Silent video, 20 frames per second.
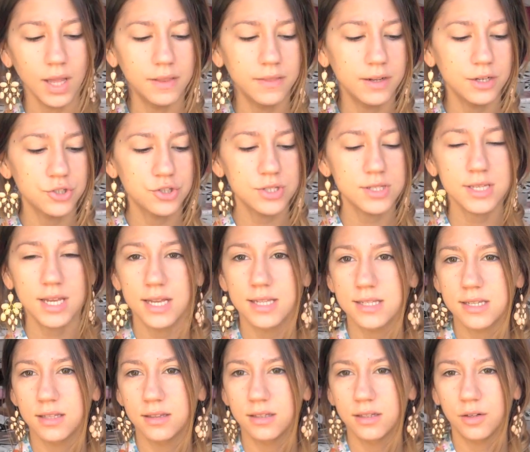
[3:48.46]
and then it just
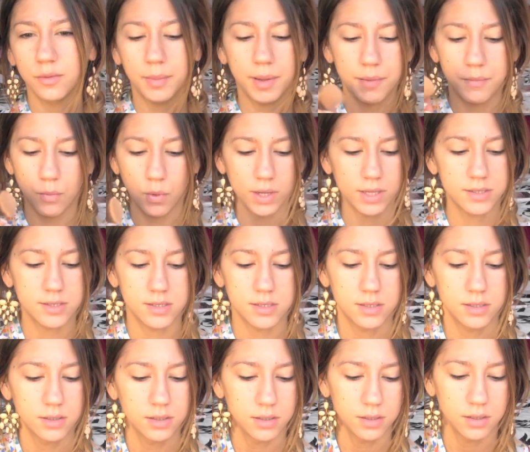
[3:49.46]
gets a little bit
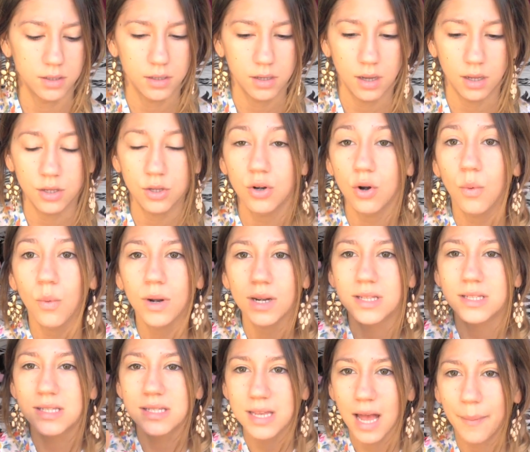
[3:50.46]
moist. You don't
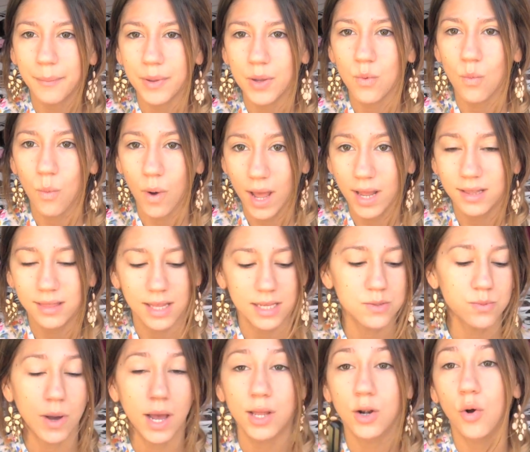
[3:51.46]
want it sopping wet,
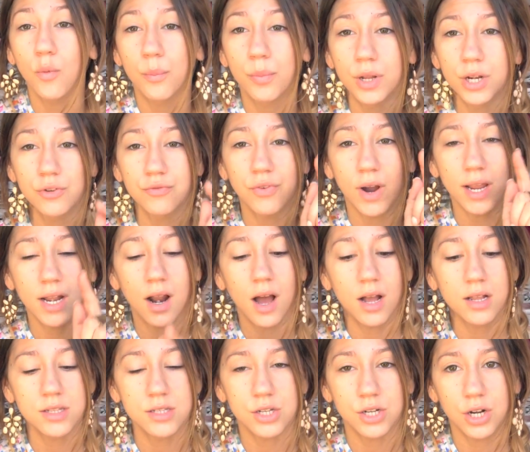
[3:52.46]
that's why I don't put it right
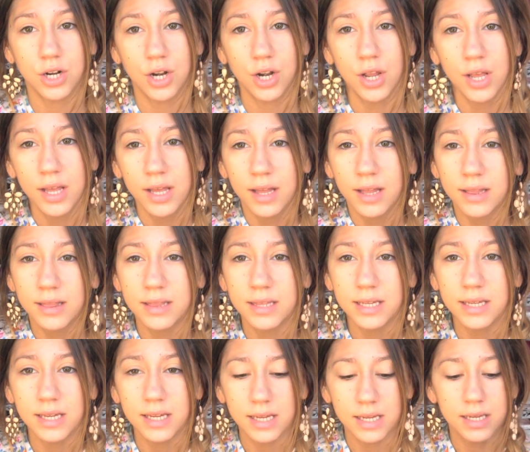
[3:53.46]
under
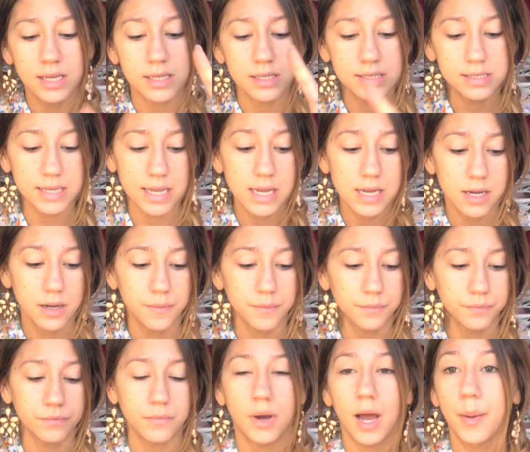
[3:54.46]
the sink.
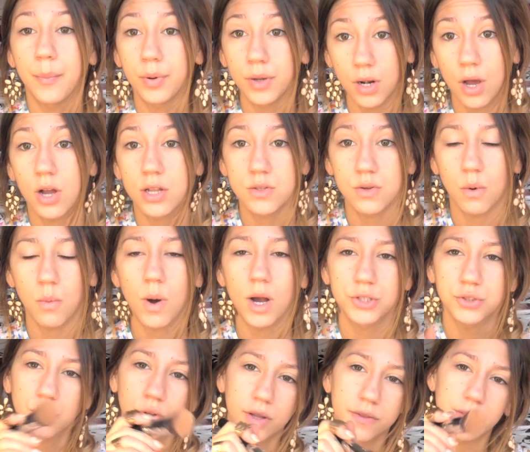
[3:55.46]
I put it onto a
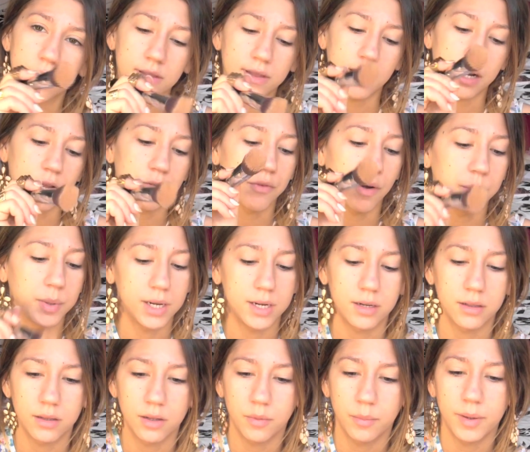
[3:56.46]
washcloth and then I rub it
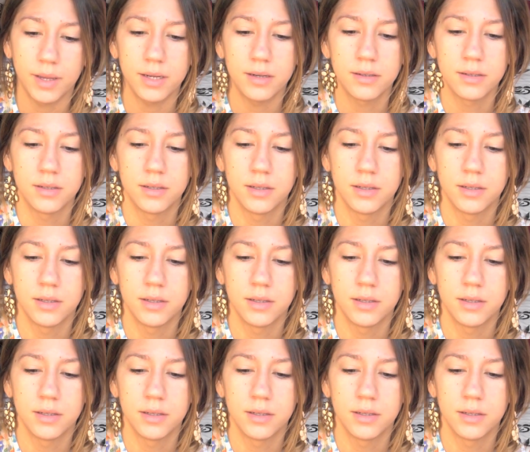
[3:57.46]
in a little bit.